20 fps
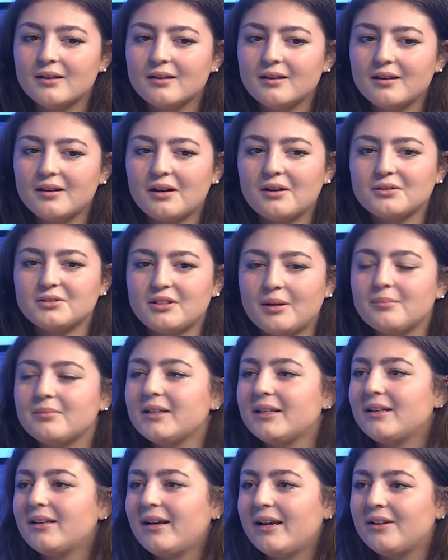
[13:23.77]
You know,
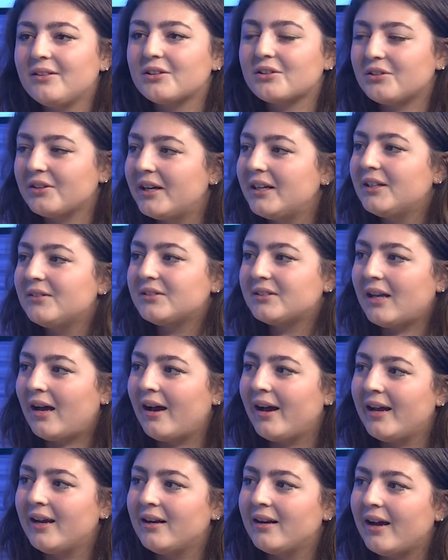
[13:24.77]
something in the creative
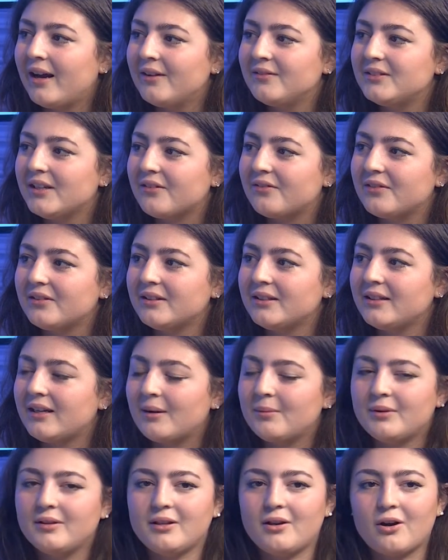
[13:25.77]
side. I'm
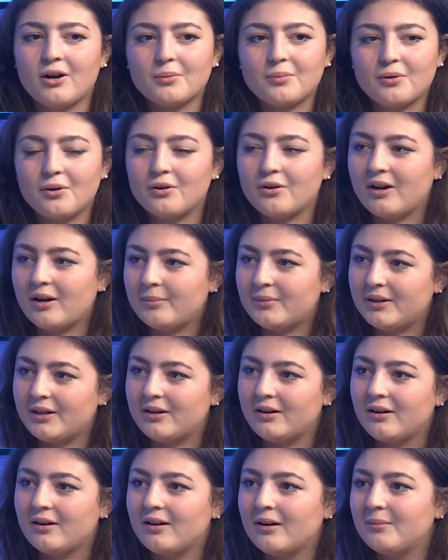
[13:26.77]
in the art program
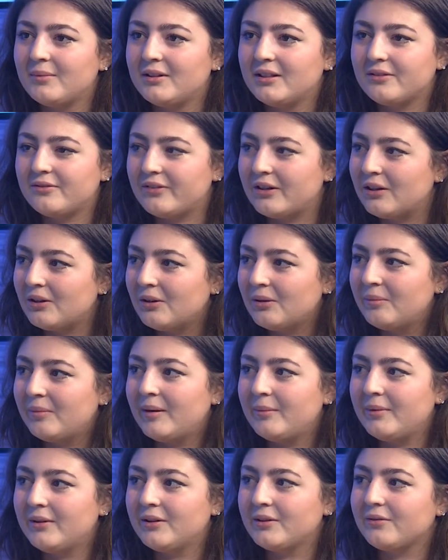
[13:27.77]
here, I'm in the film,
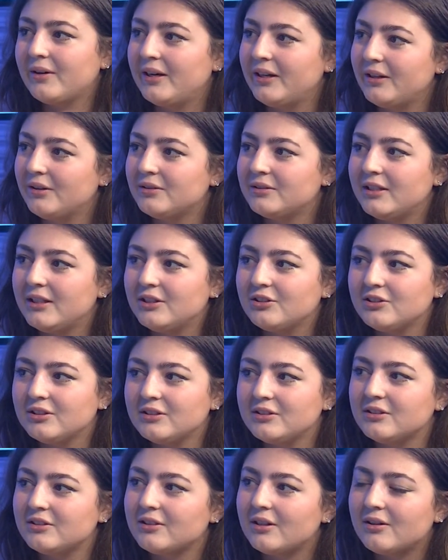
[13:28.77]
I'm in the radio
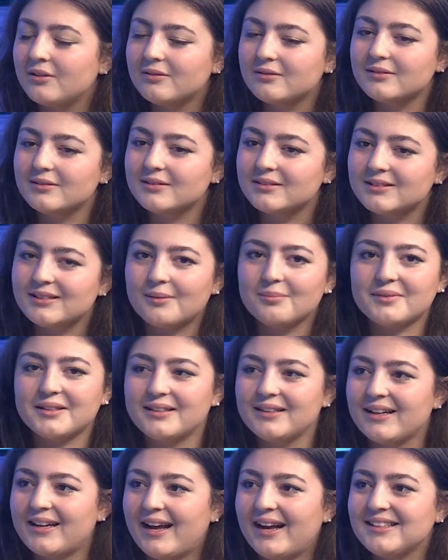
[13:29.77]
station, so
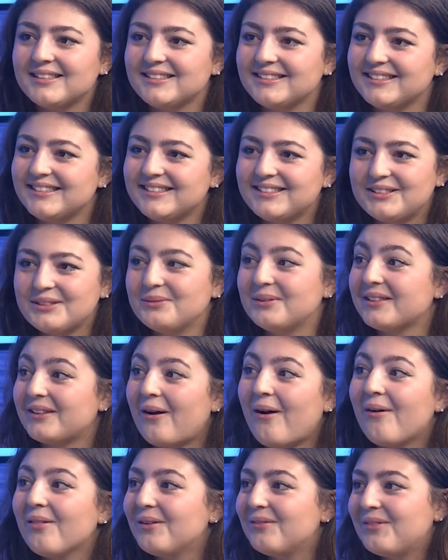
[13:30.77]
something that has to do with
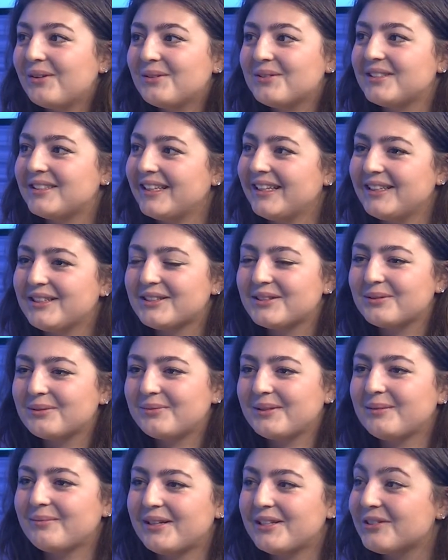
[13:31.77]
all of those things would
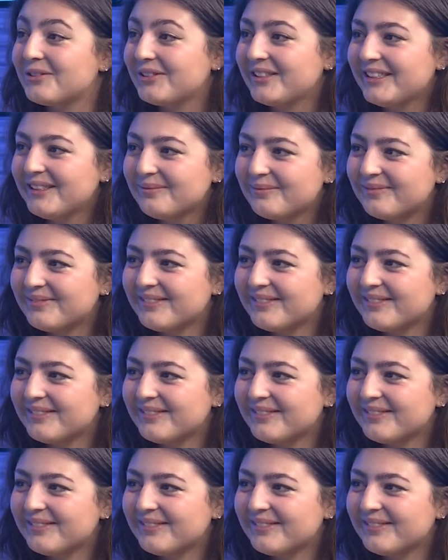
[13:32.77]
be my dream.